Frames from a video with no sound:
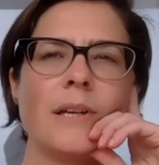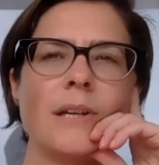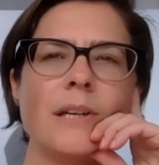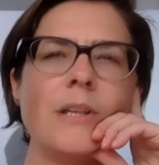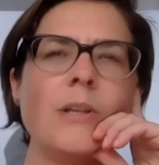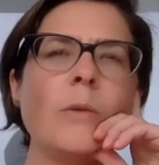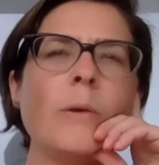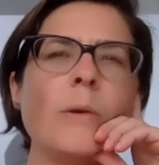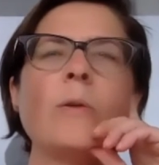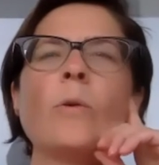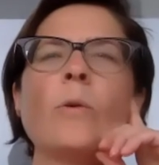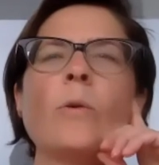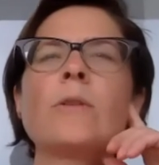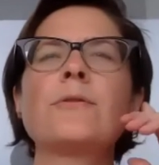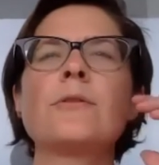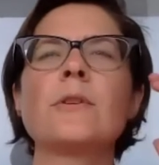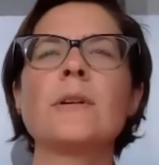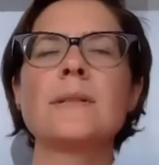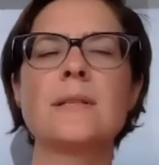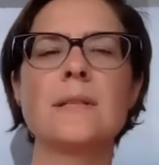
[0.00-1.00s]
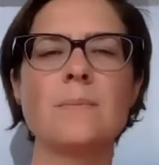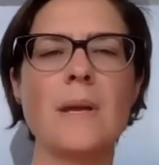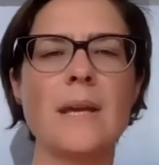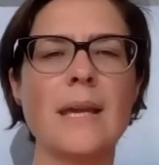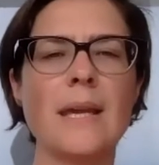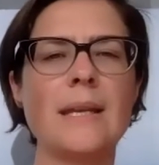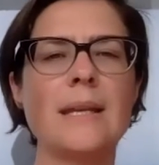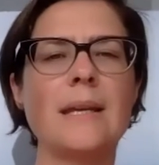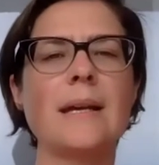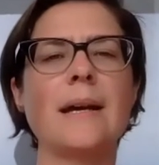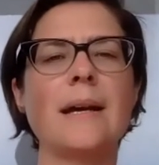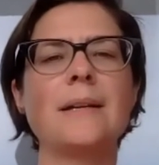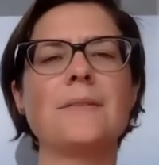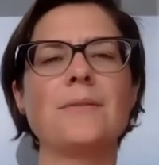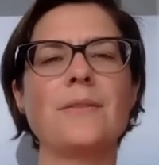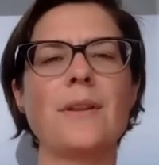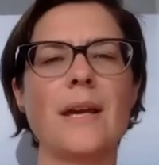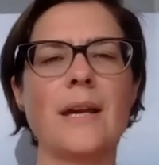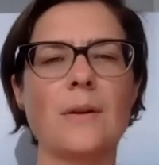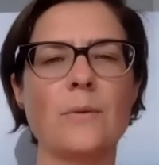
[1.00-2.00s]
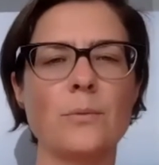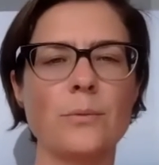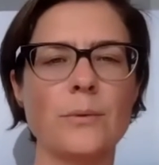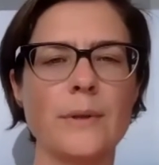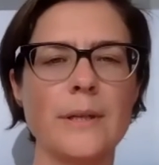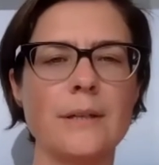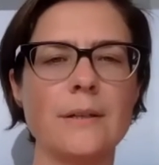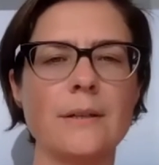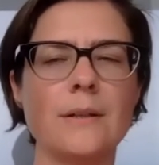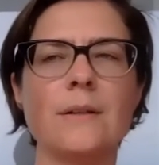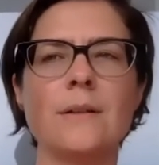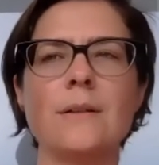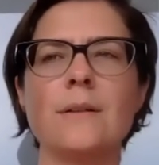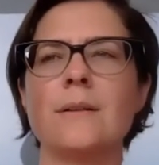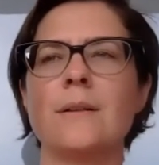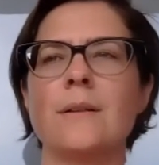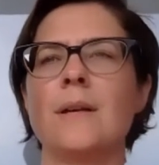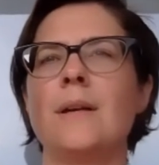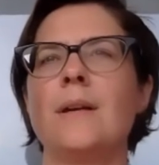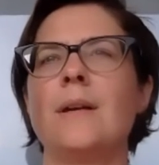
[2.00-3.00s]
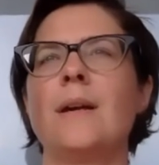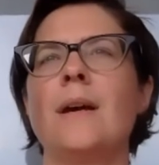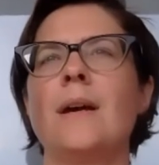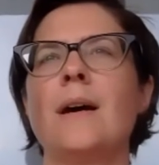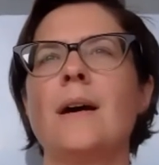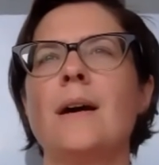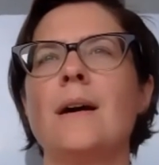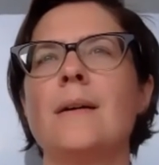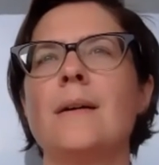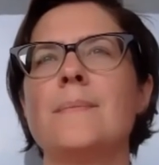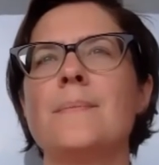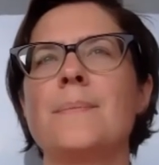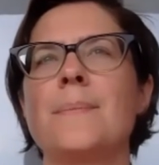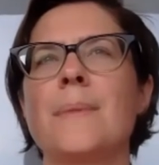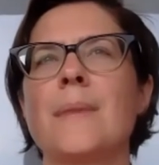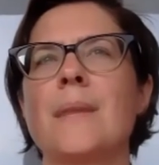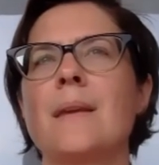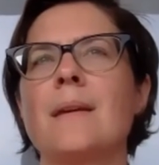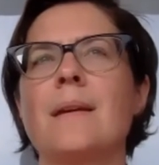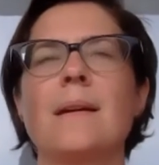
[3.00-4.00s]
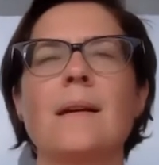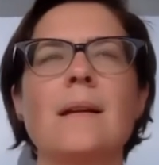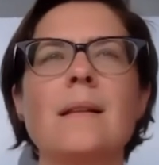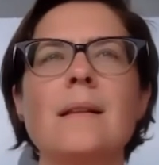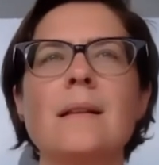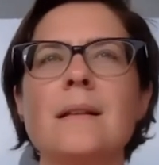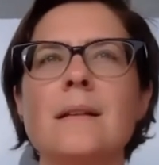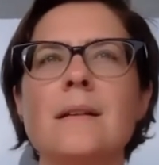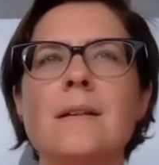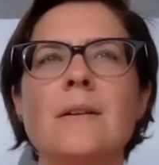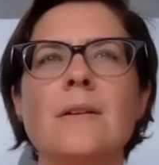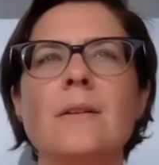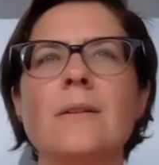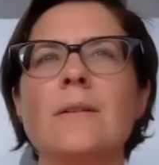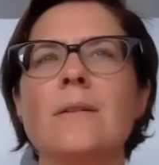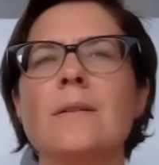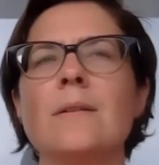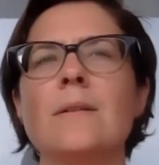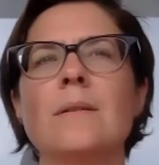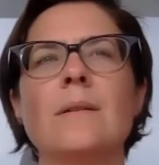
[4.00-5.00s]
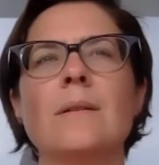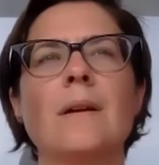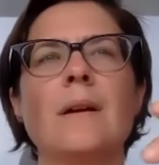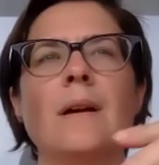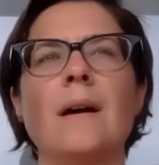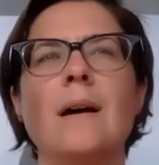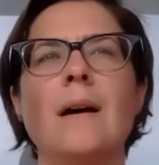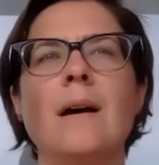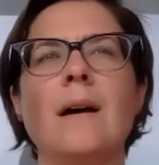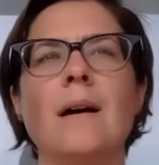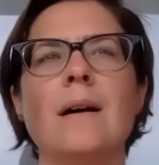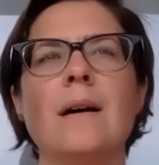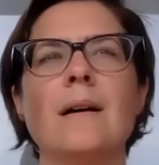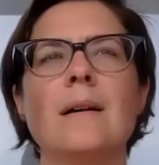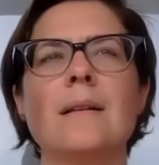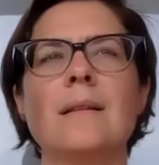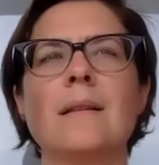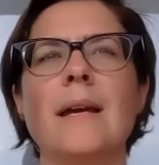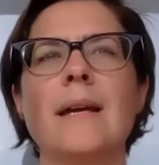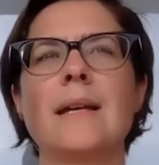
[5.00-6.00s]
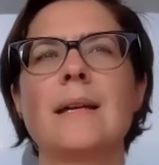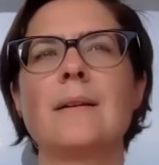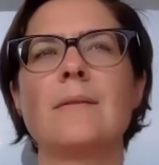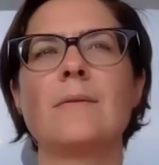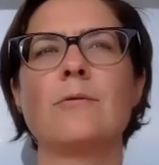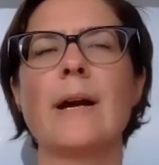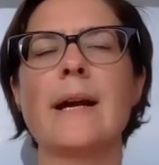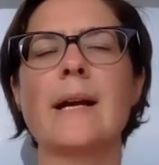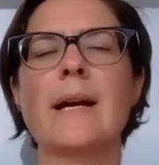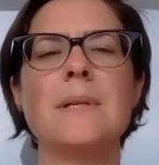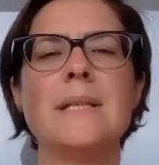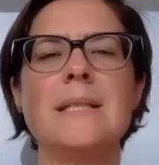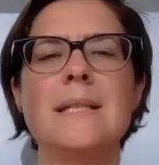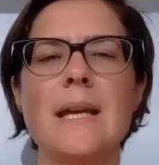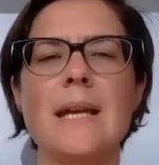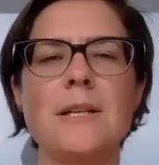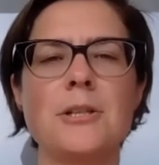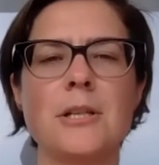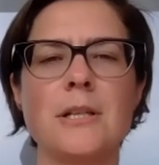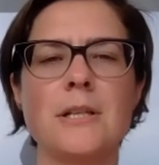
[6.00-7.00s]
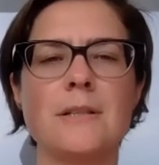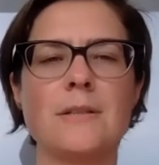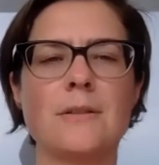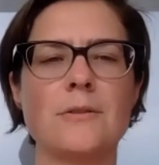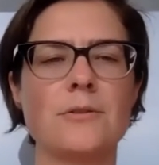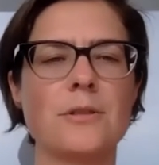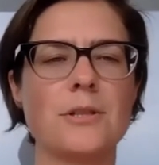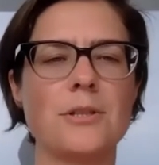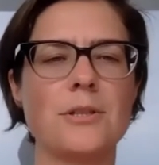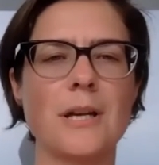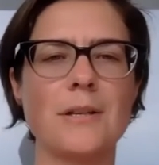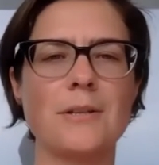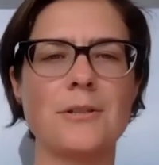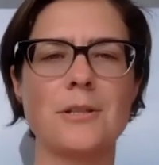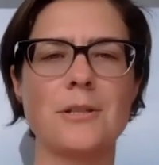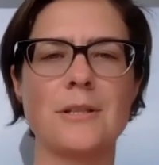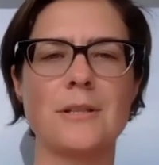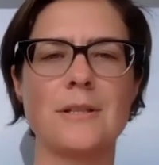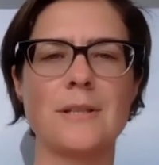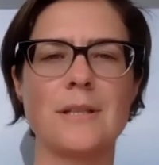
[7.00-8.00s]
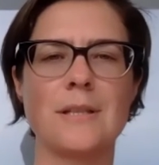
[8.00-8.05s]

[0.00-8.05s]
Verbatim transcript: You know, in order for us to make any kind of like real um, clinical uh, like recommendations or suggestions.